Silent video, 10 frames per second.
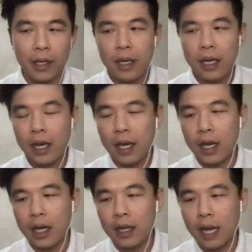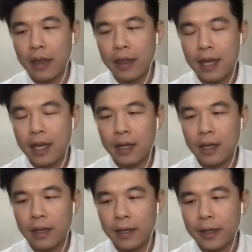and I think
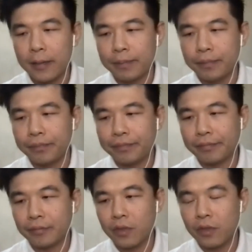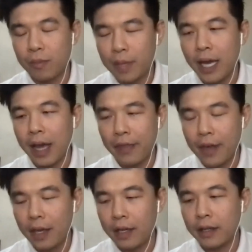to me, I
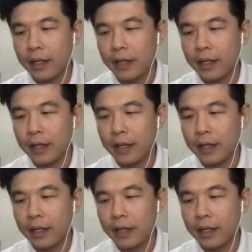think